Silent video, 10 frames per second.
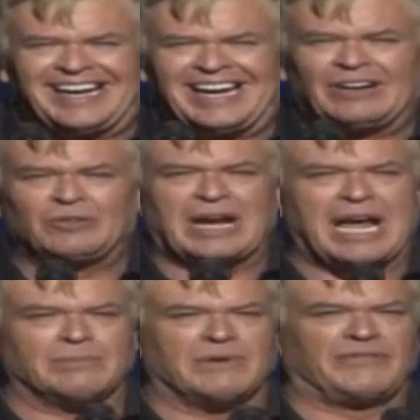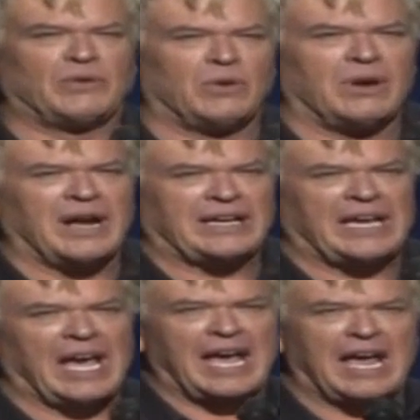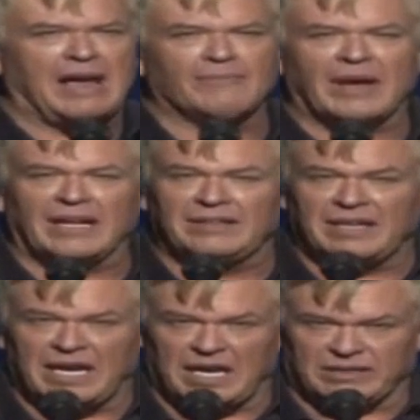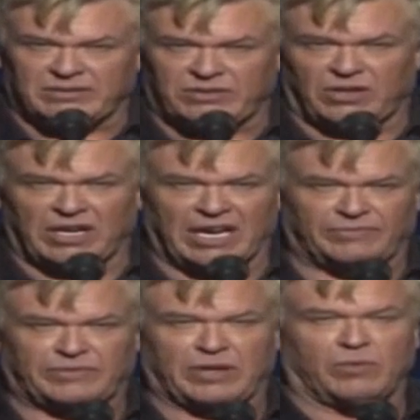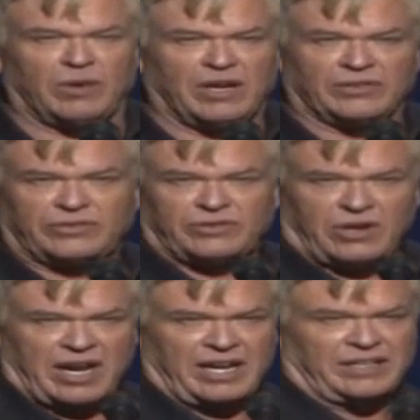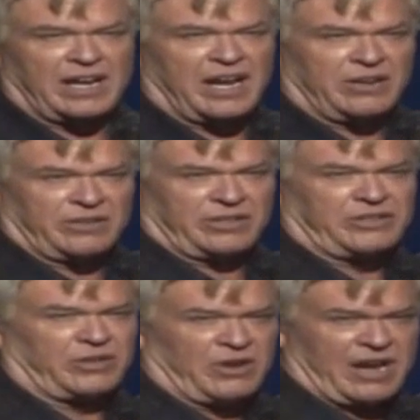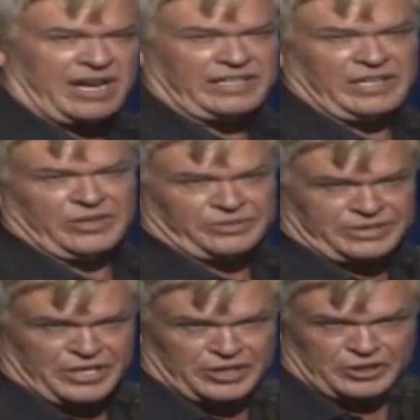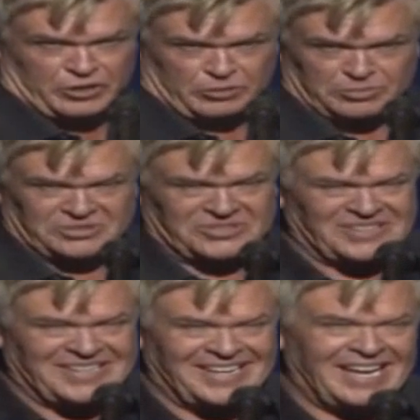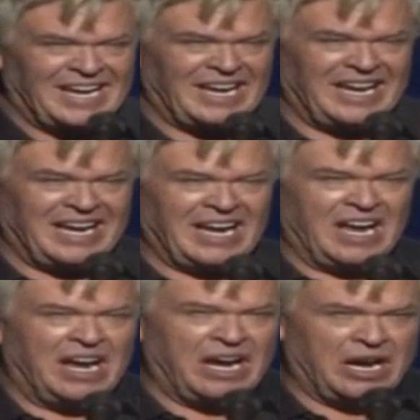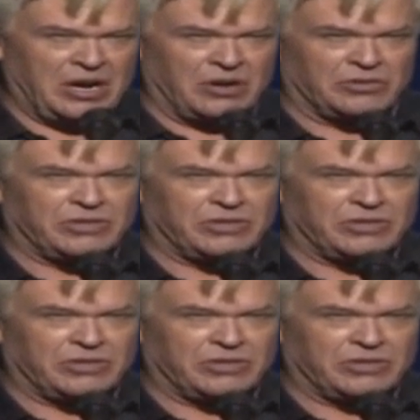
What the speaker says: Right before I came, my dick slipped and went straight down the tracheal tube. Here's the